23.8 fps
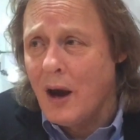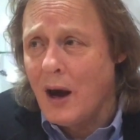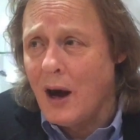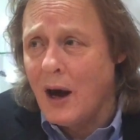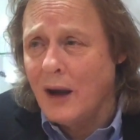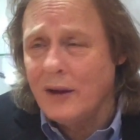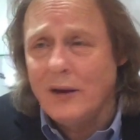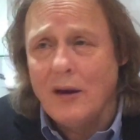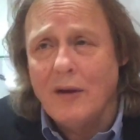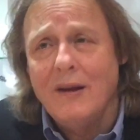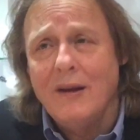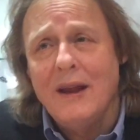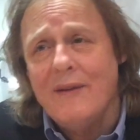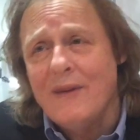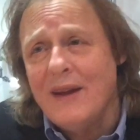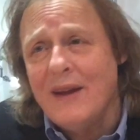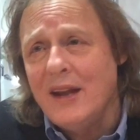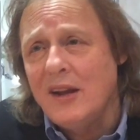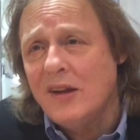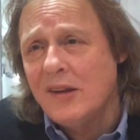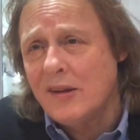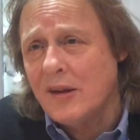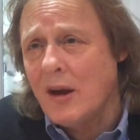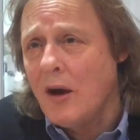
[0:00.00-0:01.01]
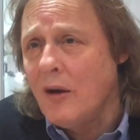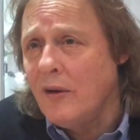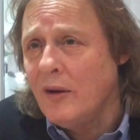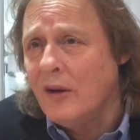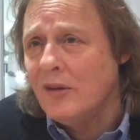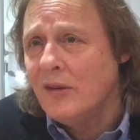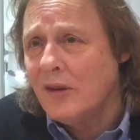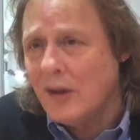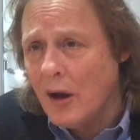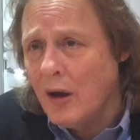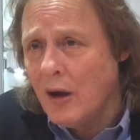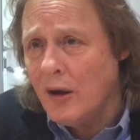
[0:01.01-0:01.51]
I don't leave any stone
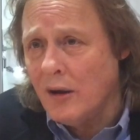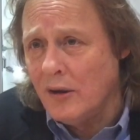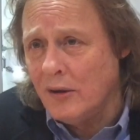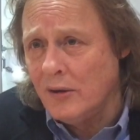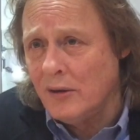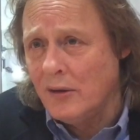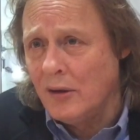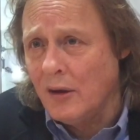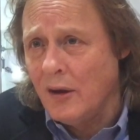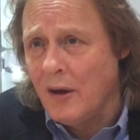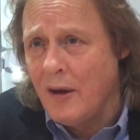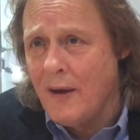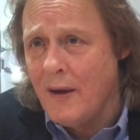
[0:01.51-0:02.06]
unturned.